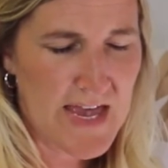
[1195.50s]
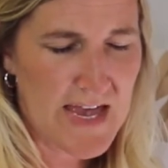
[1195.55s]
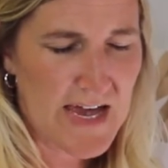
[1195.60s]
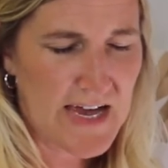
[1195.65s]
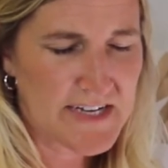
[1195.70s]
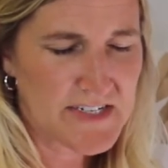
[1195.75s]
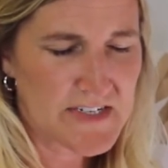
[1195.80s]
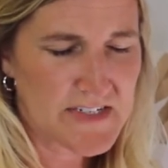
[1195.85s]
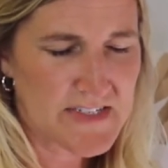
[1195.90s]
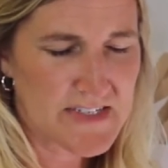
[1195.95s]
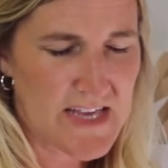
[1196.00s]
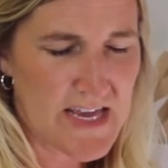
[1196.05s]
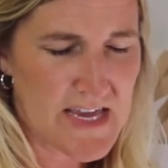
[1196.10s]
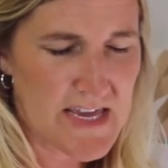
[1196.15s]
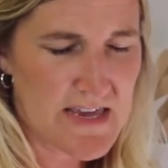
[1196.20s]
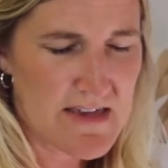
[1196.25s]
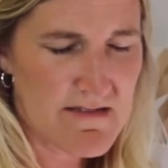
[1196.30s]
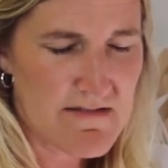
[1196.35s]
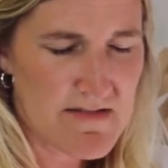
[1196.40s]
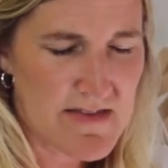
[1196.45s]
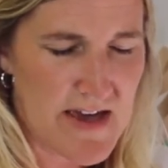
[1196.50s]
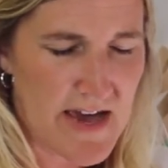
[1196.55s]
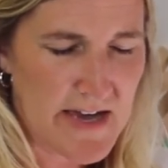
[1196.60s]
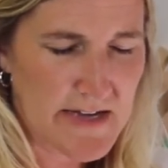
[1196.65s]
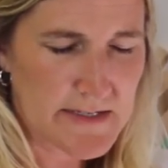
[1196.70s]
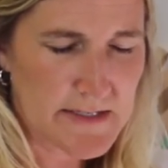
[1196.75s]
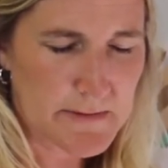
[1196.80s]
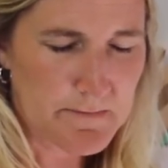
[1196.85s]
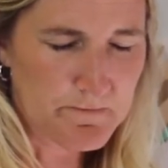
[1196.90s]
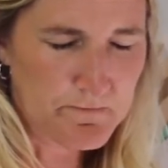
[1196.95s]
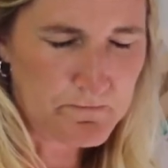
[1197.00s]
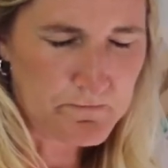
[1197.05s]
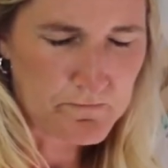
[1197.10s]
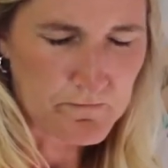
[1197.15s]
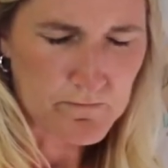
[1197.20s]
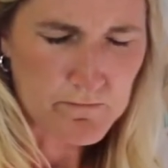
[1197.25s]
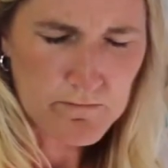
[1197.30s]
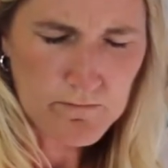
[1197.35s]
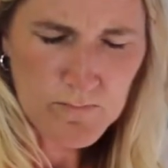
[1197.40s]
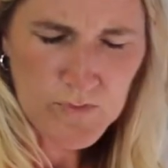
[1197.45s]
I just thank you that
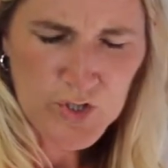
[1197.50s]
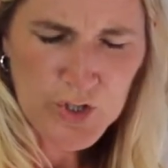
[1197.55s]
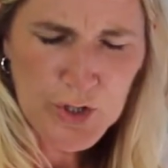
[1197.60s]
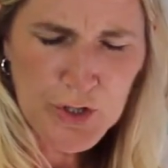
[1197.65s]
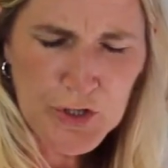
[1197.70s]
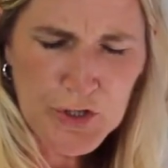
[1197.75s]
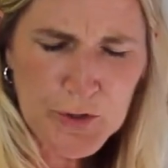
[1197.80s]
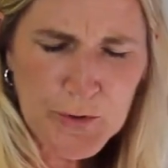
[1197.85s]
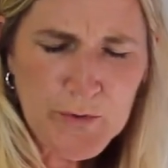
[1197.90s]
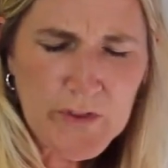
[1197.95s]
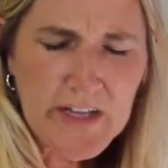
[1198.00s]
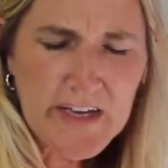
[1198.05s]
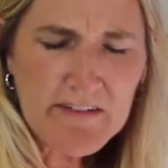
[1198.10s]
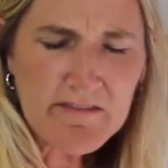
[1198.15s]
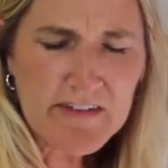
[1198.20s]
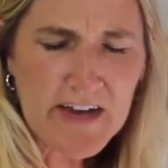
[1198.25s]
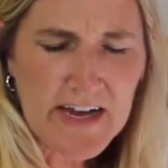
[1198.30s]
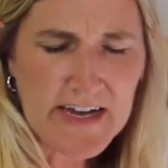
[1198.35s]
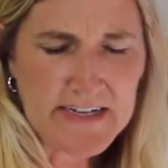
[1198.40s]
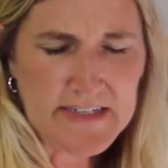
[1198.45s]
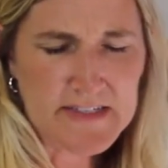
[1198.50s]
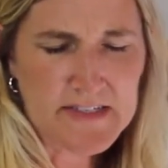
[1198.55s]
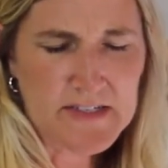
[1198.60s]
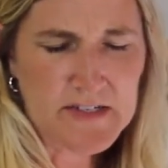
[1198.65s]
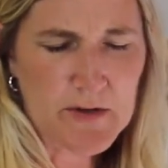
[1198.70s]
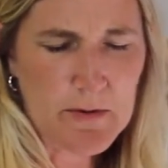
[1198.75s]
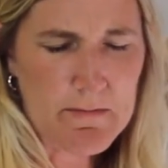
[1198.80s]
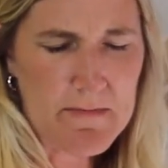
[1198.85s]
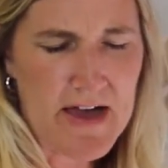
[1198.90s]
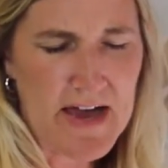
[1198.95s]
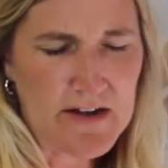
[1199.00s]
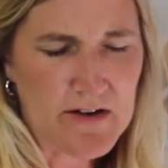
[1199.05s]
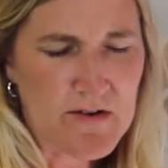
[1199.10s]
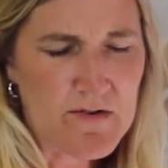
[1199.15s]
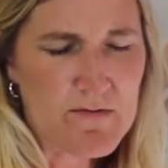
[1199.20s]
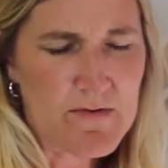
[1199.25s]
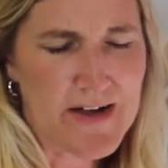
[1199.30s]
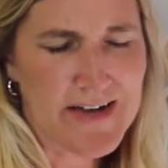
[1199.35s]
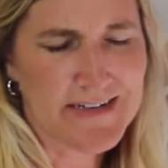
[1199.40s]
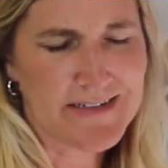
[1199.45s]
you love us no matter
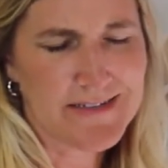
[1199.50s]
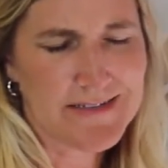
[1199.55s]
what.